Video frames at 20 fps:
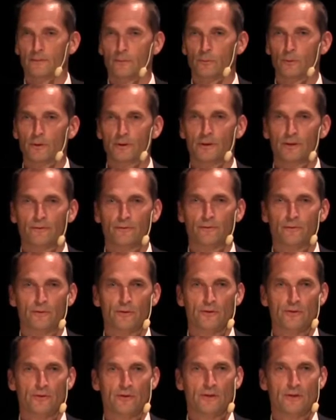Working for
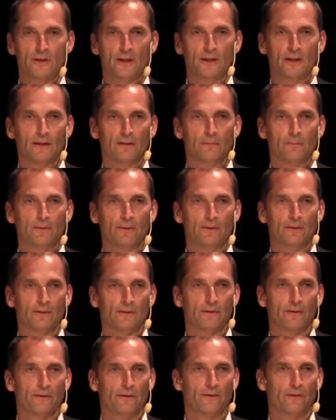a sustainable
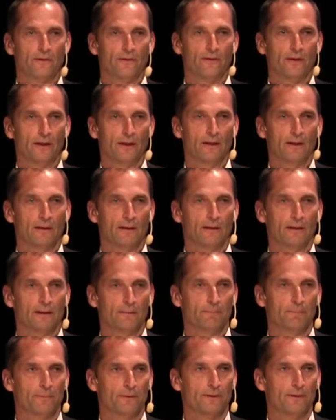society and
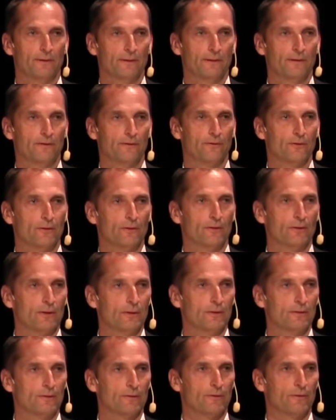company is not
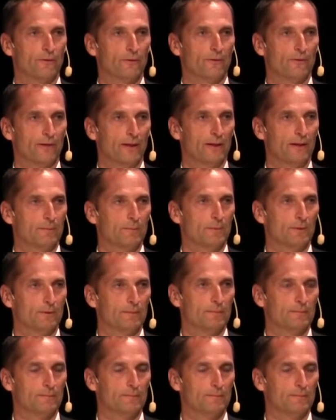longer sustainable.